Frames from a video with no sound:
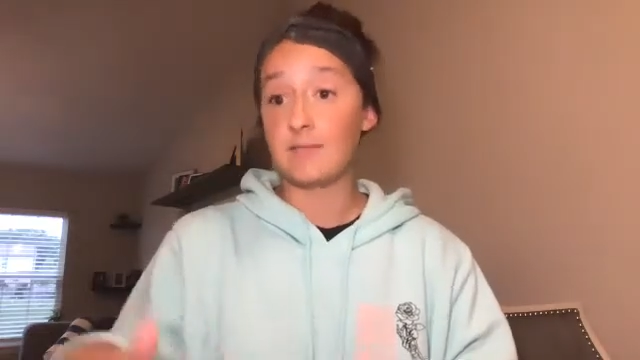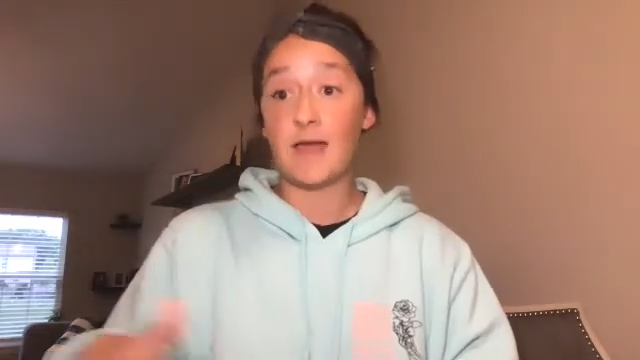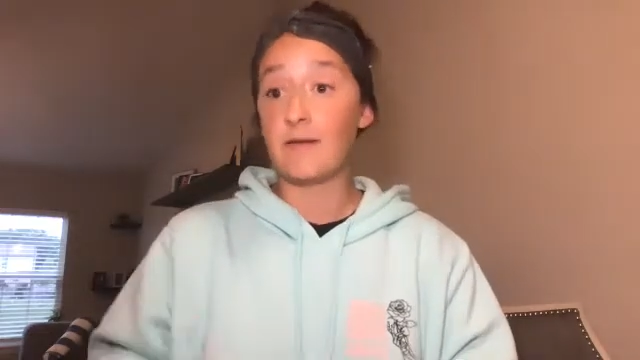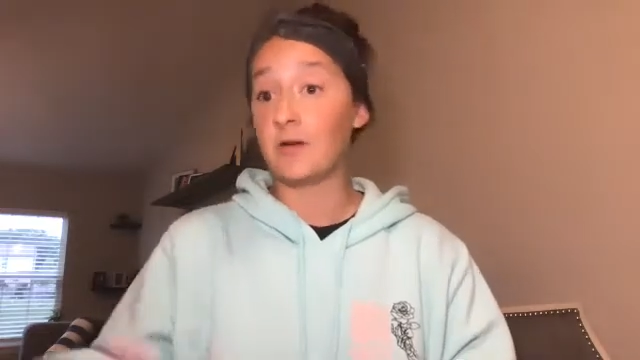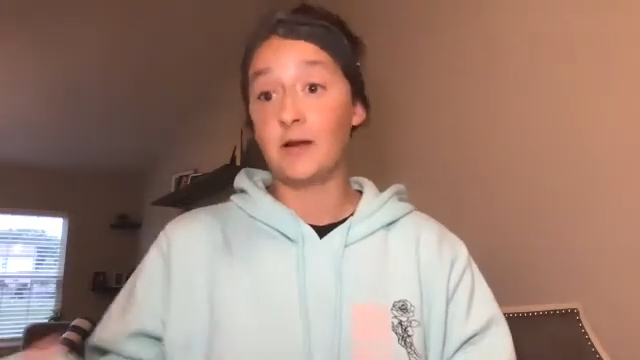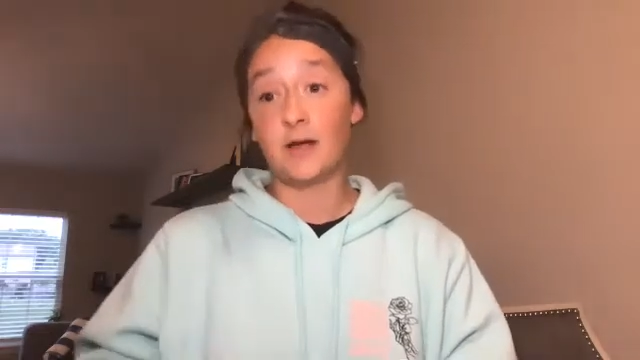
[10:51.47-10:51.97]

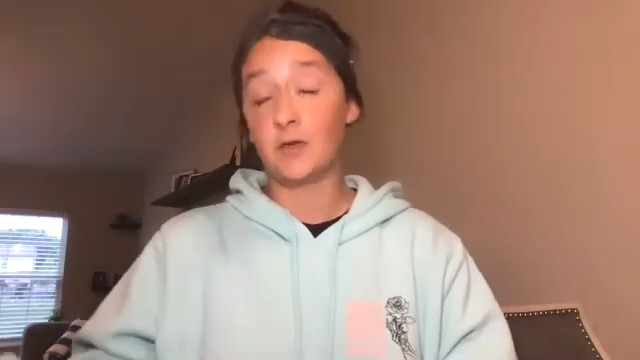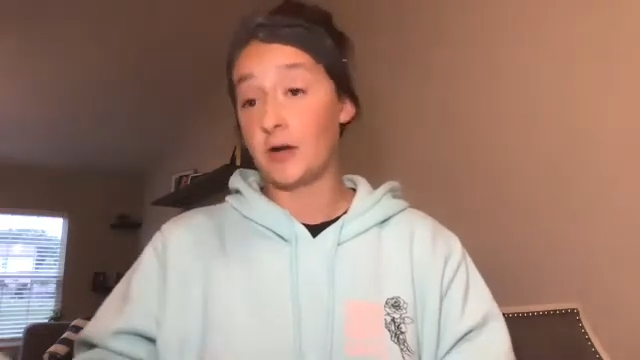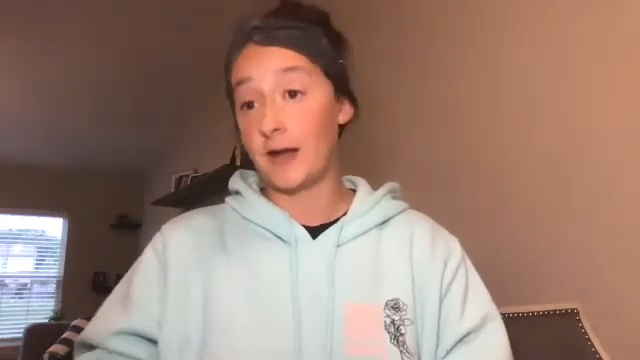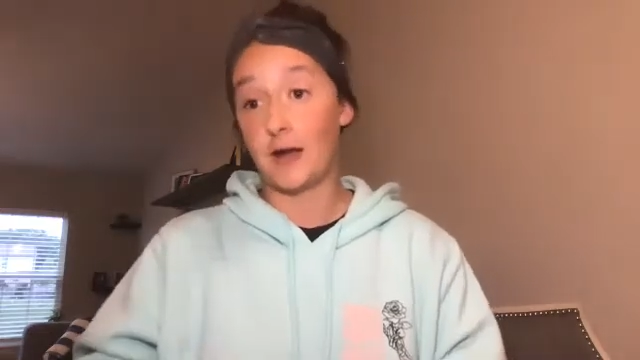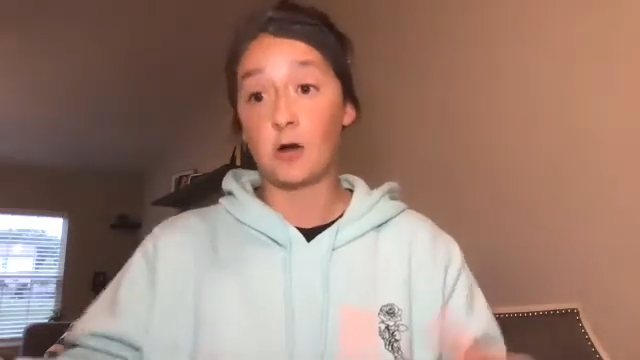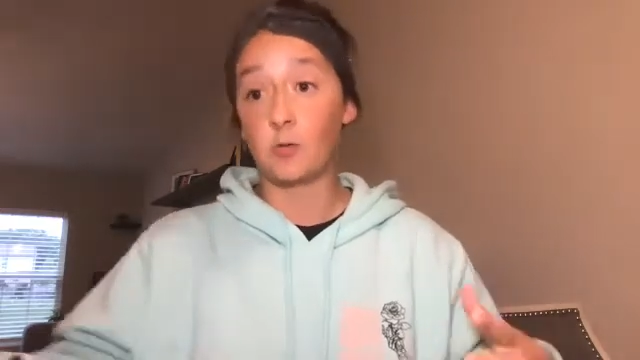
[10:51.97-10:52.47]
every other
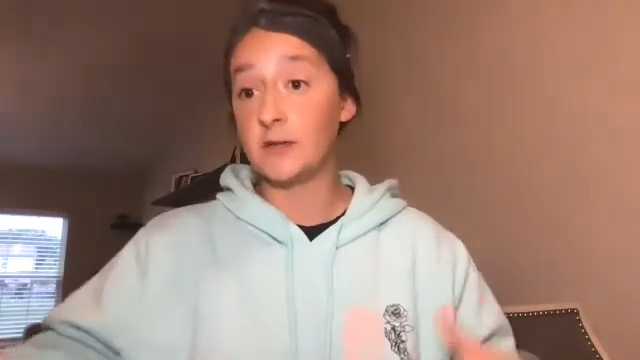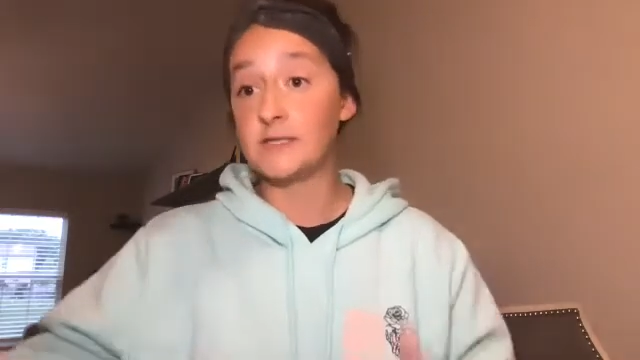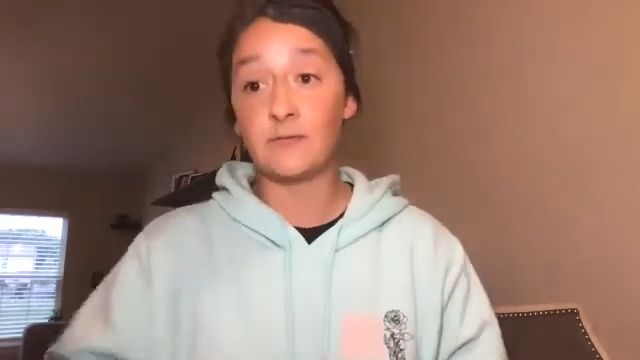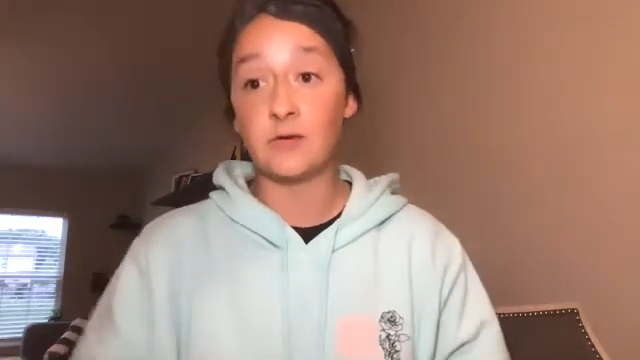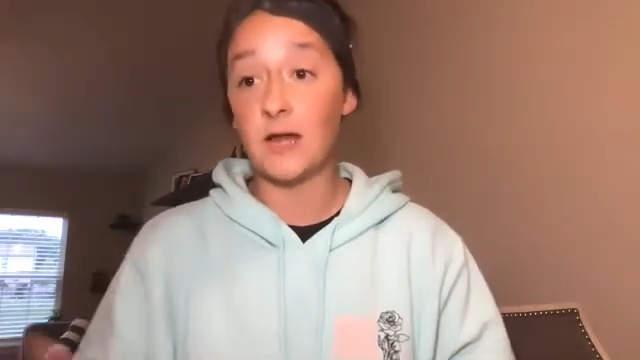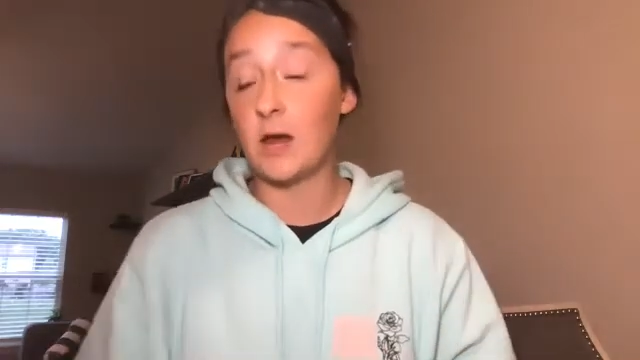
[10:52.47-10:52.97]
day or once
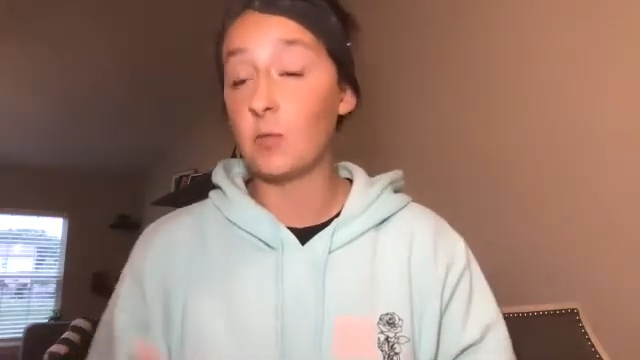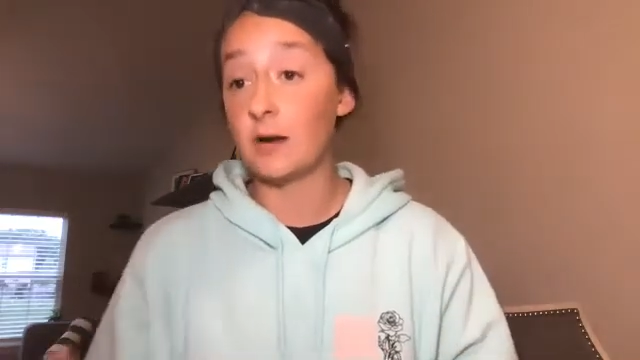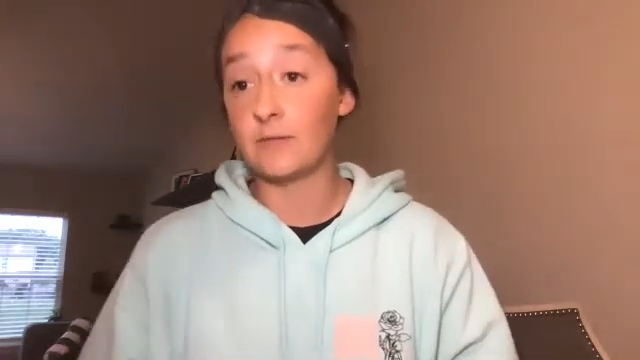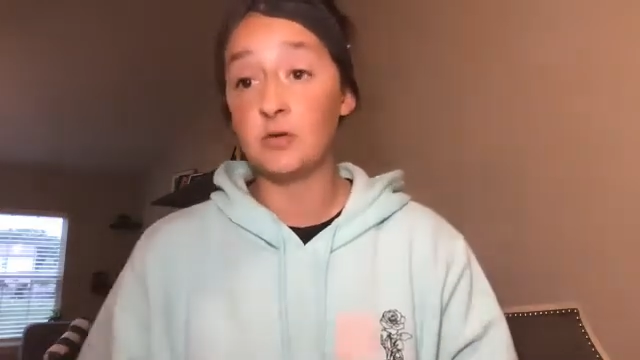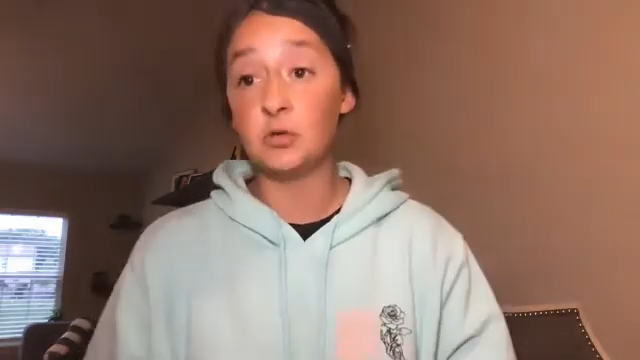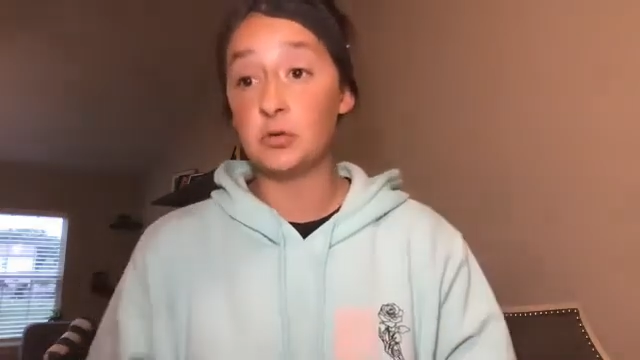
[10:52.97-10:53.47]
every day, whatever you